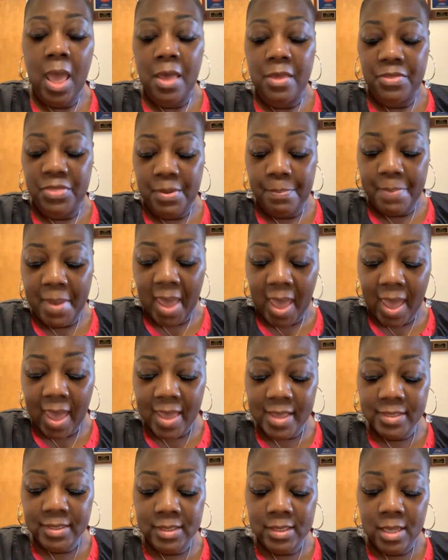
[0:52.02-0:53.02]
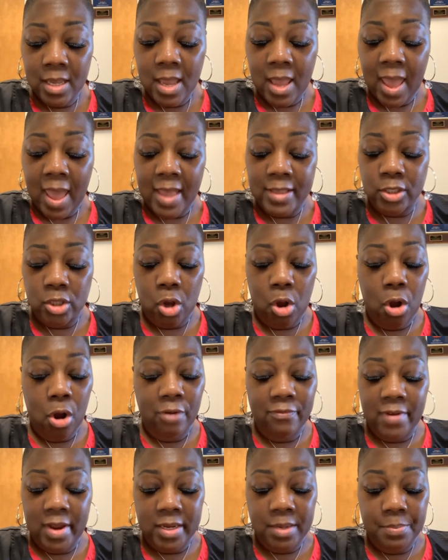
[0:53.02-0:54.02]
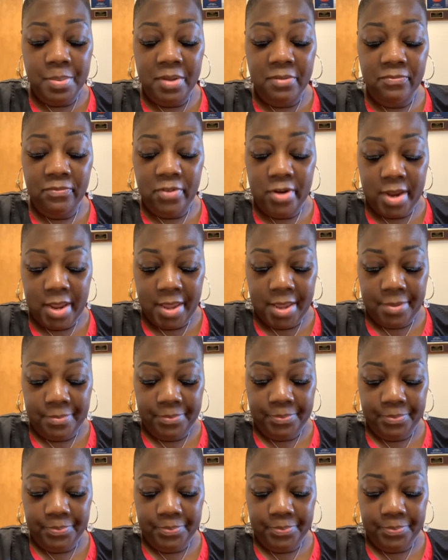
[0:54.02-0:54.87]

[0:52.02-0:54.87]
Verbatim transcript: The past has already been written,